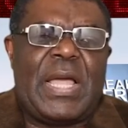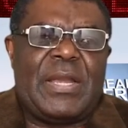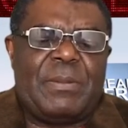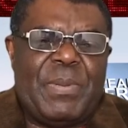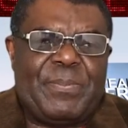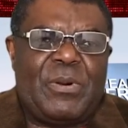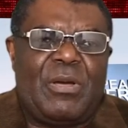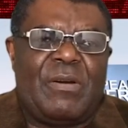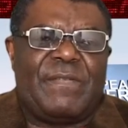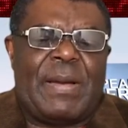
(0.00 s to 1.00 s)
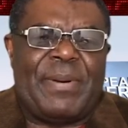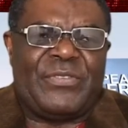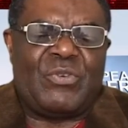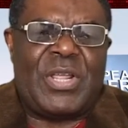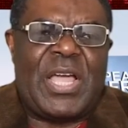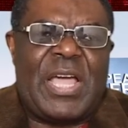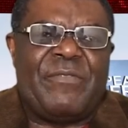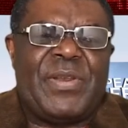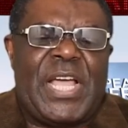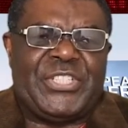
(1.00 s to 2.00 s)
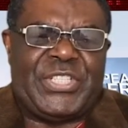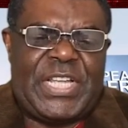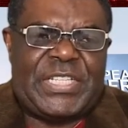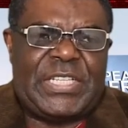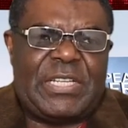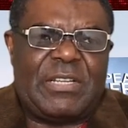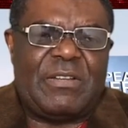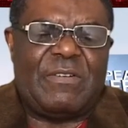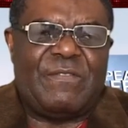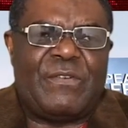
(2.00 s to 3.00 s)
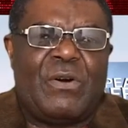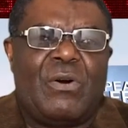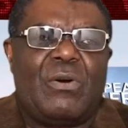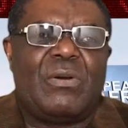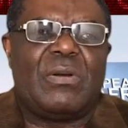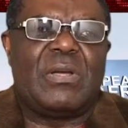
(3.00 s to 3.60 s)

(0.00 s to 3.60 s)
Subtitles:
the people of Ambazonia have been agitating for